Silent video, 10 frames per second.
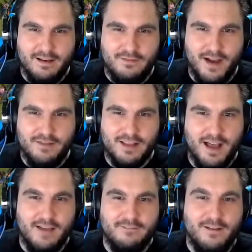5
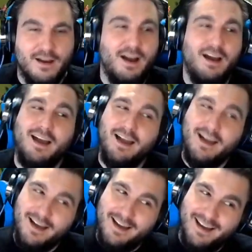alive.
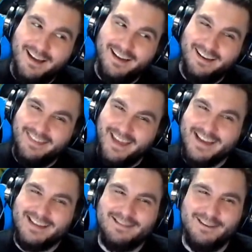Ah,
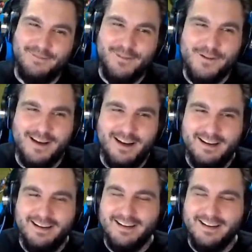nice one, Fua.